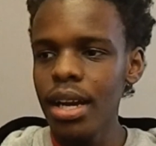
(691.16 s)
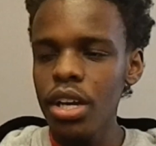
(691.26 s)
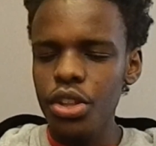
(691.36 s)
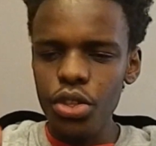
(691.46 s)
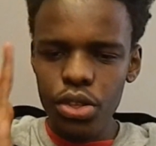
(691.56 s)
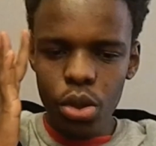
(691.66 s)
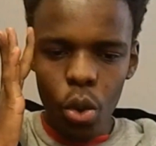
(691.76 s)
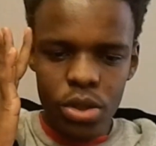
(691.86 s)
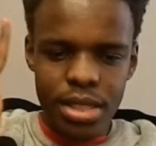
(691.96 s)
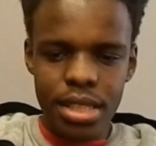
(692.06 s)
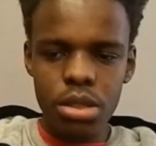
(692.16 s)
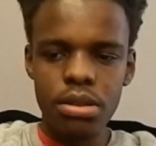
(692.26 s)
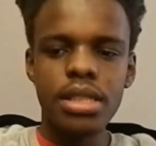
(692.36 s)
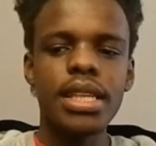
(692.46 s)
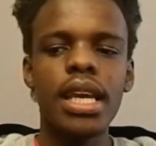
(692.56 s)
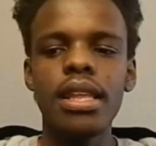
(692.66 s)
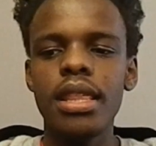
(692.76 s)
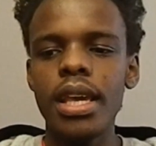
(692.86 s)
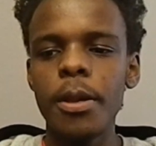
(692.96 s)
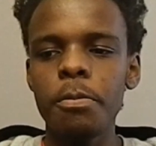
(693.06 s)
The thoughts still stay
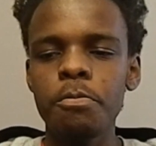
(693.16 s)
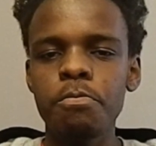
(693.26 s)
there.